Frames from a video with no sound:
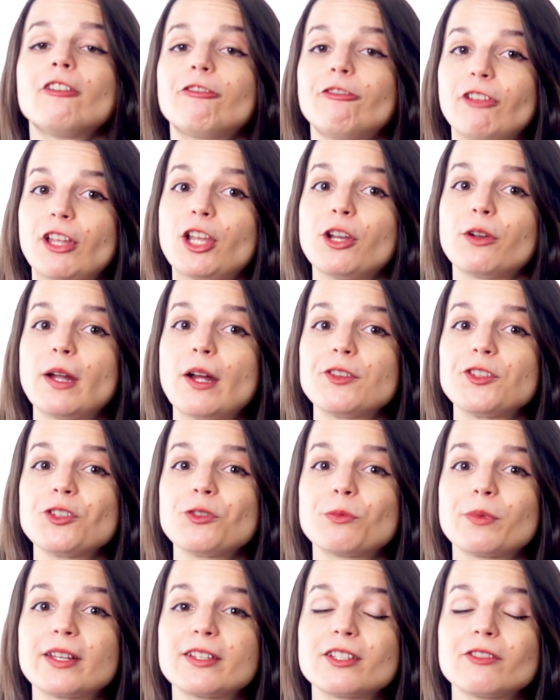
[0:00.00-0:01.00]
Figure out
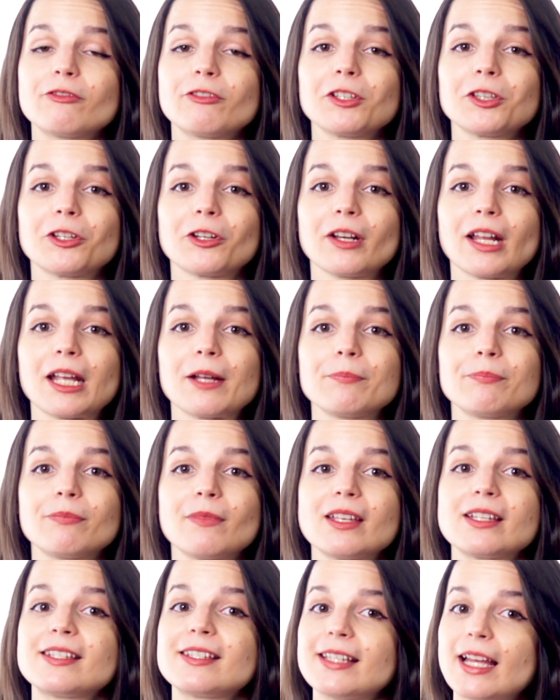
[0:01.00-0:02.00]
your reason for learning,
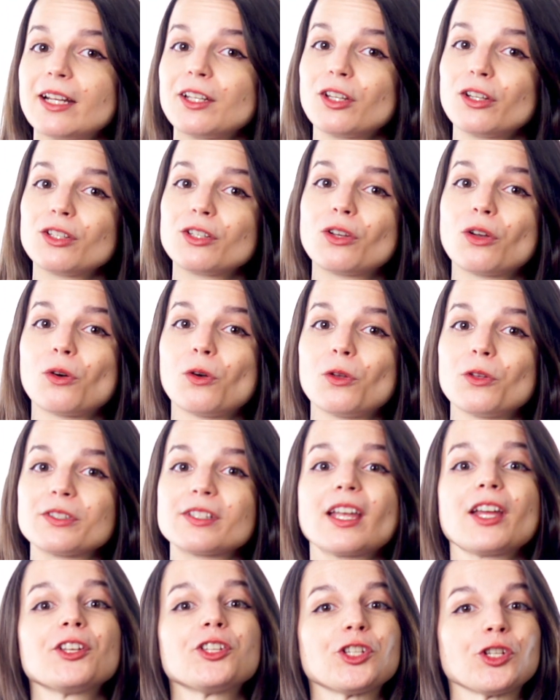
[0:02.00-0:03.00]
set good goals,
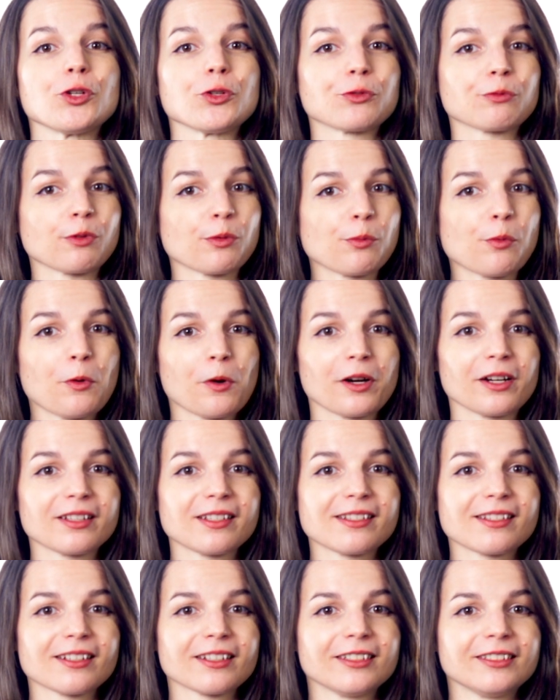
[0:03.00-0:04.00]
and choose
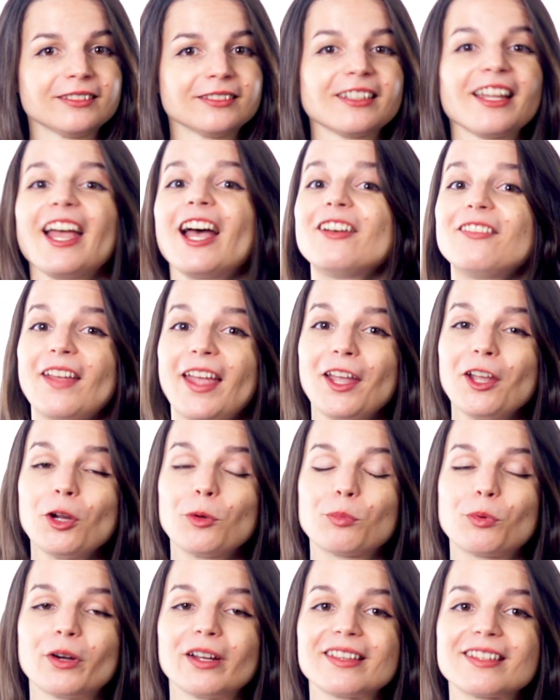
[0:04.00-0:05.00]
rewards. Have anchor
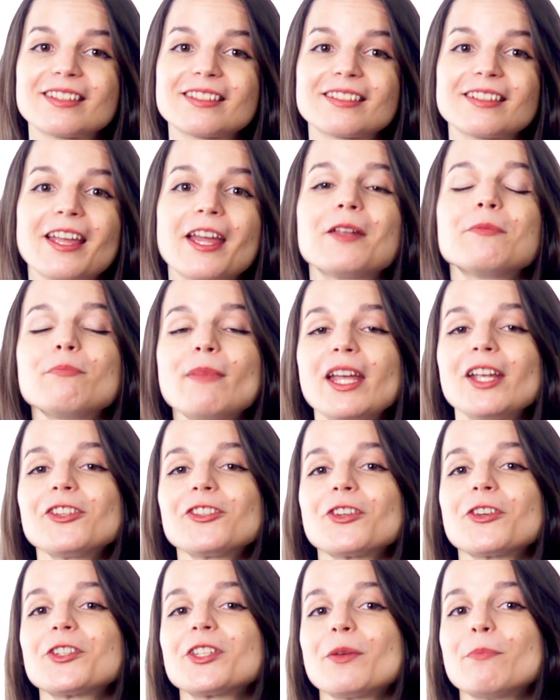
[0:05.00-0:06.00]
points, and make
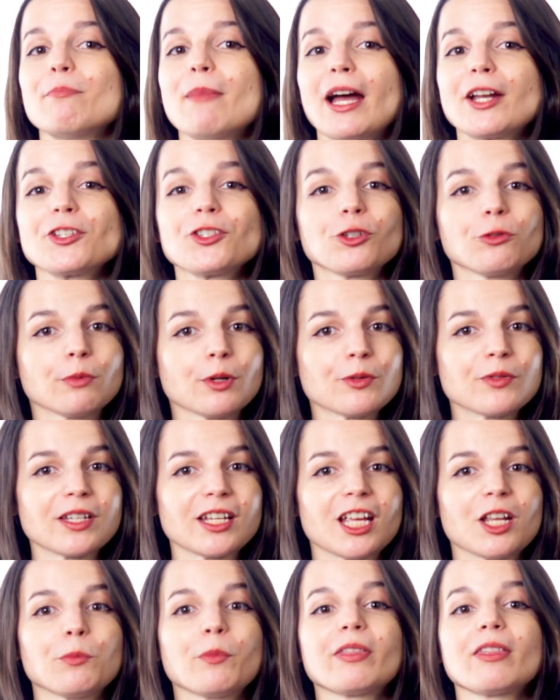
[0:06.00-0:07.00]
sure to match your
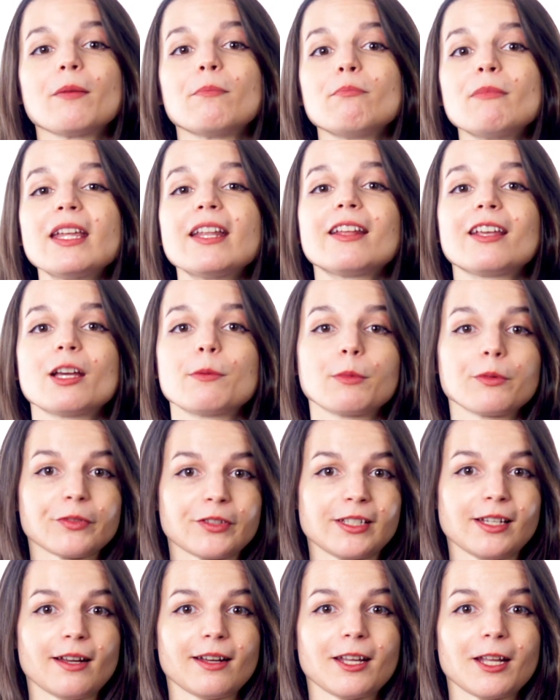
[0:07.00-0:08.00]
routine with the medium of
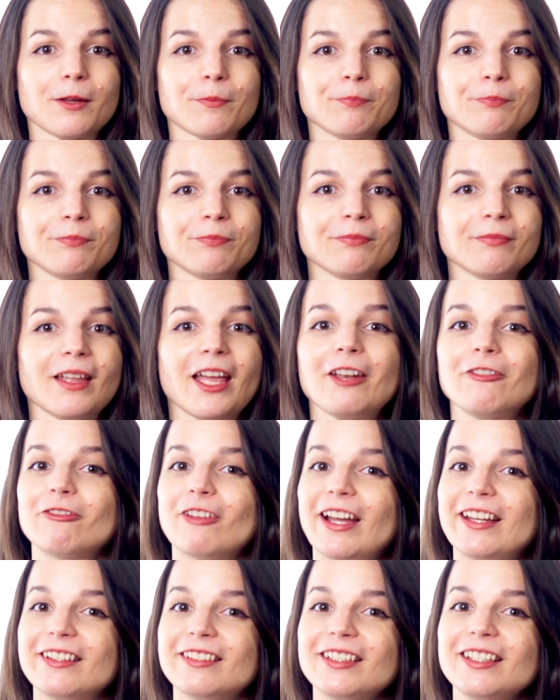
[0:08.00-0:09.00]
study. And
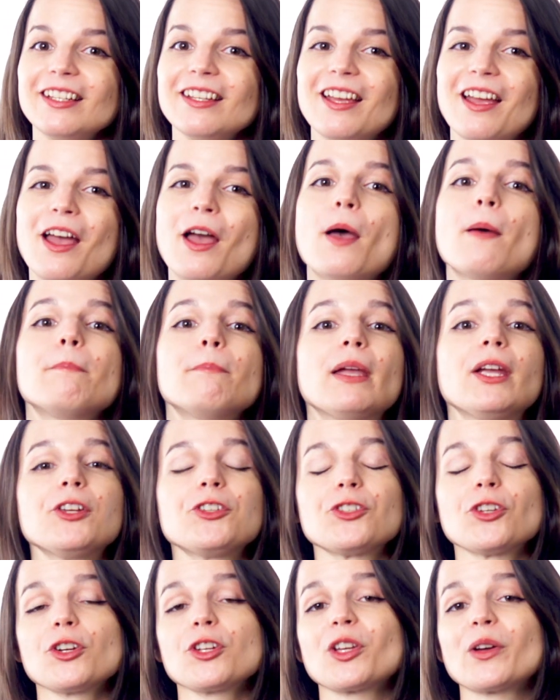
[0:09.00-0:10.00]
finally, make
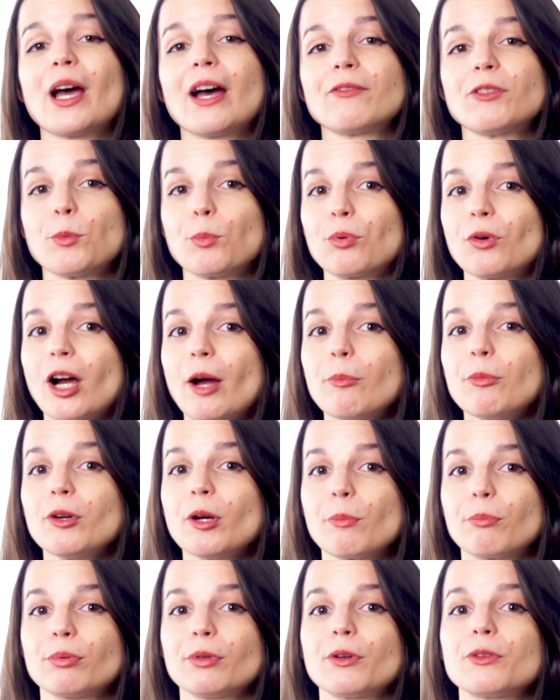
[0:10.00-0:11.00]
sure you have the proper
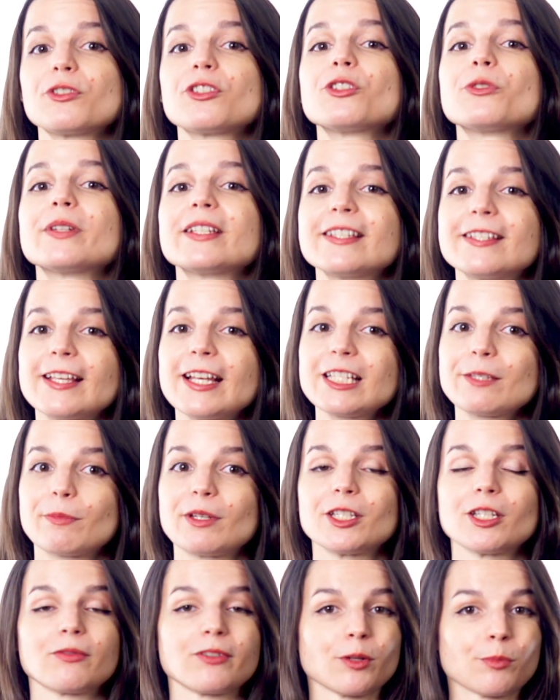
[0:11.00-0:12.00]
approach to
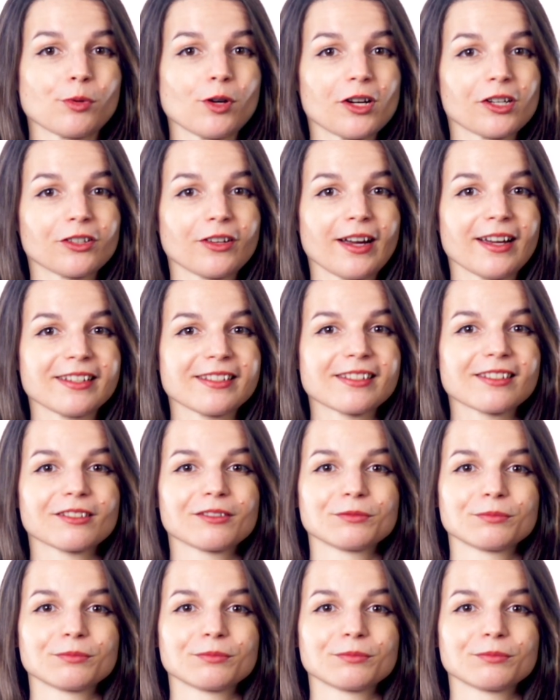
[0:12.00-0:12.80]
assessment of your progress.